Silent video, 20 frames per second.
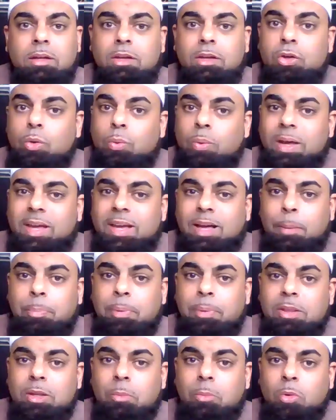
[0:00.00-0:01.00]
you wake
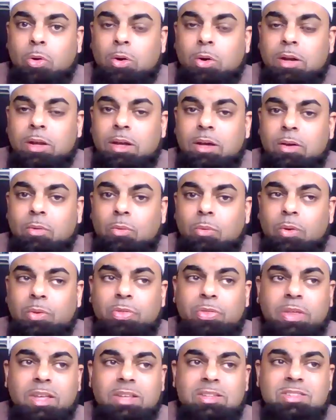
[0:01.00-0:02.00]
up in the morning
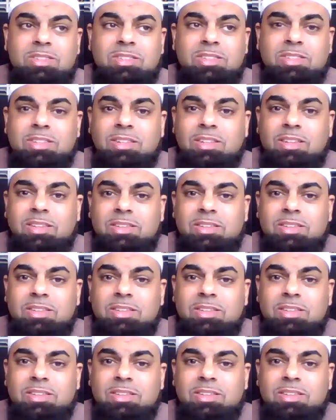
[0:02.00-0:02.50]
with this